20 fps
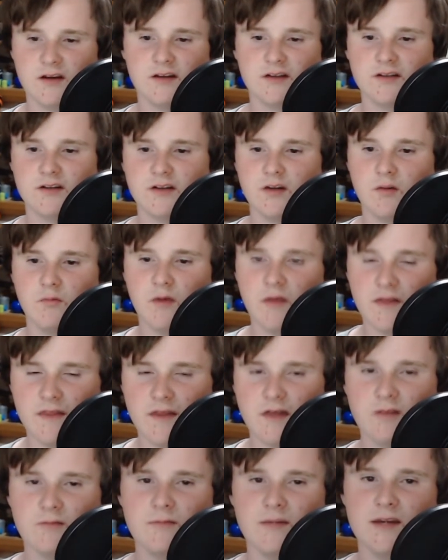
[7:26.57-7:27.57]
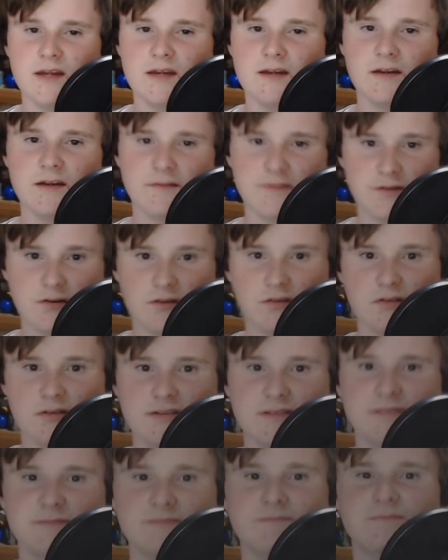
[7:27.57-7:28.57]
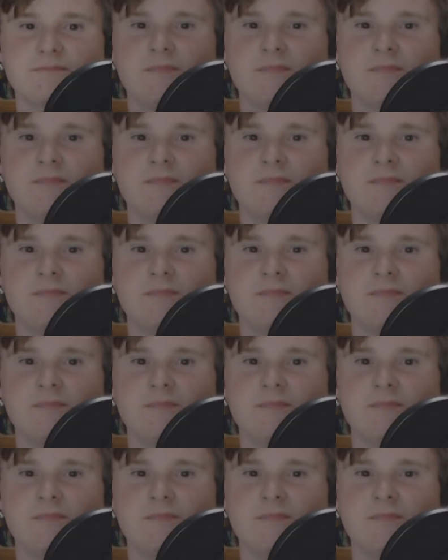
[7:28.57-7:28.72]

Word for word: I don't know when that will be. Of course,